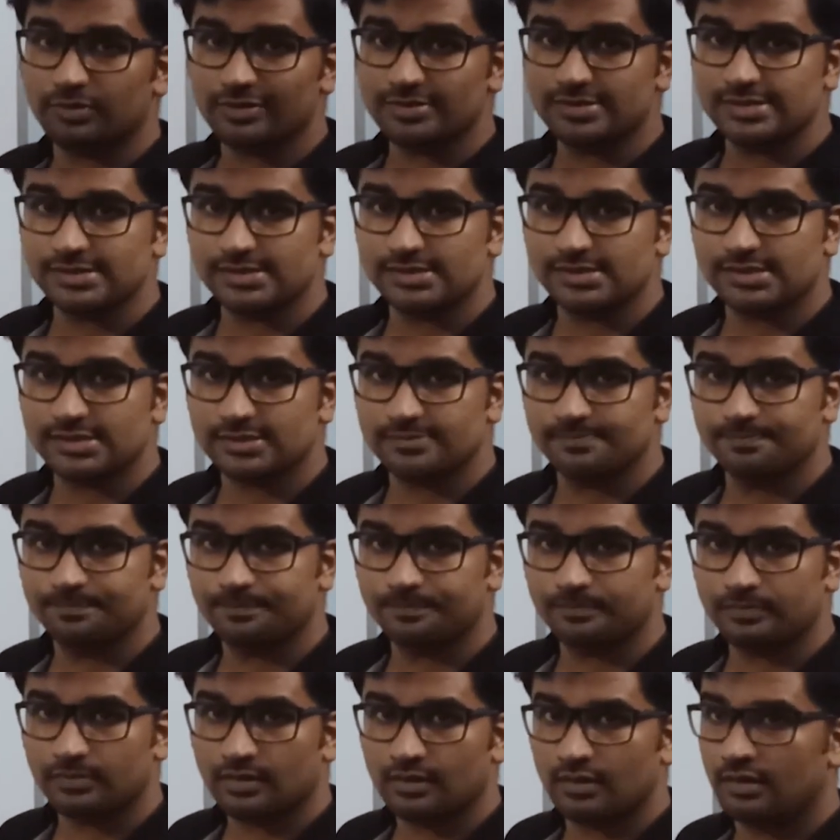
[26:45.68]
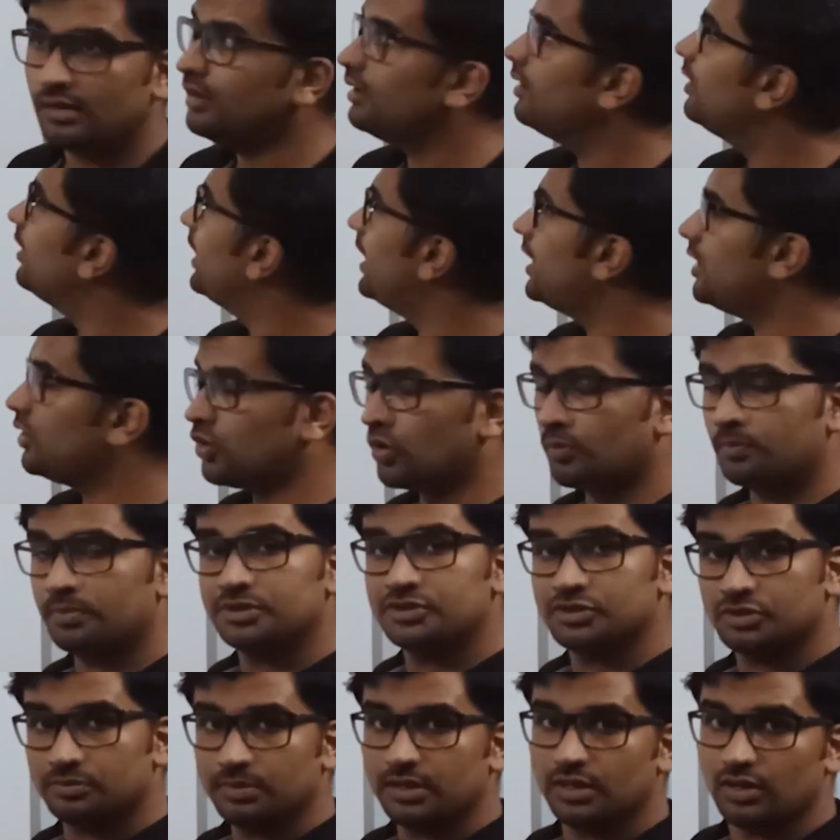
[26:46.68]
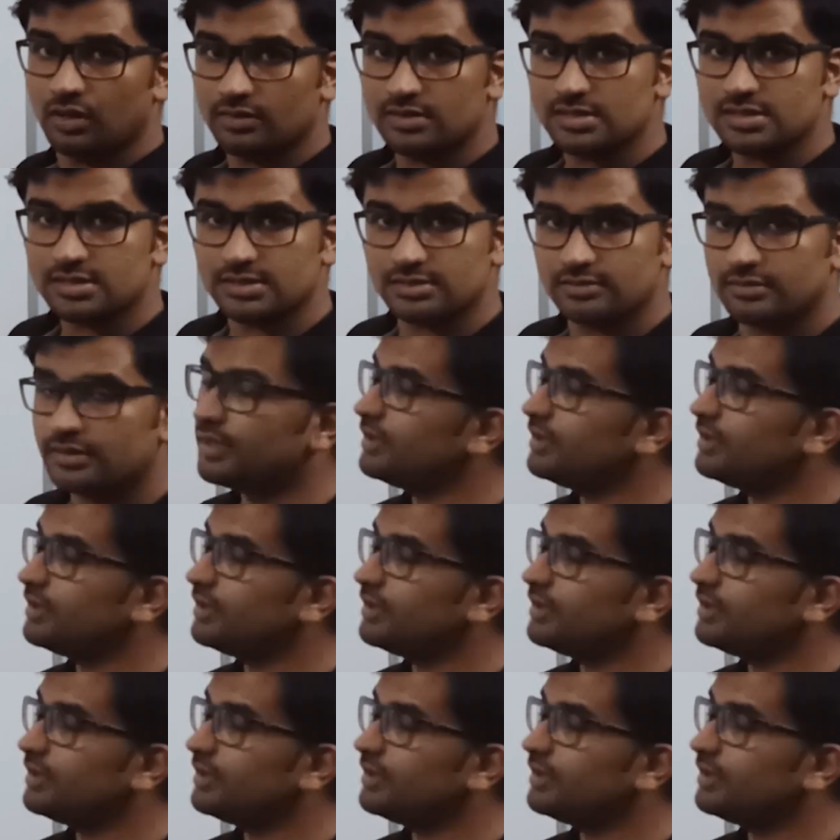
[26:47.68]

process? Entropy should be constant,